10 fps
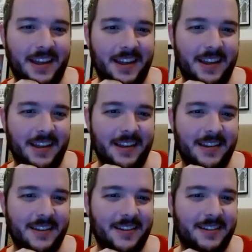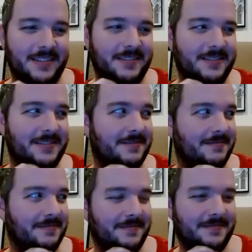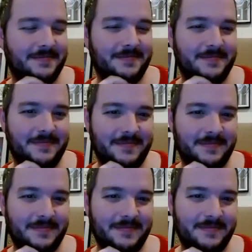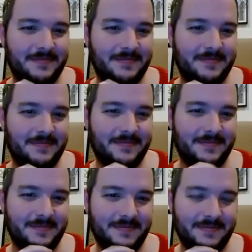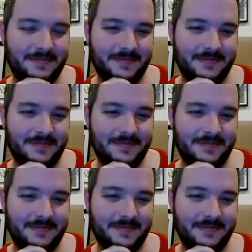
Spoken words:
No words are spoken by the person on screen.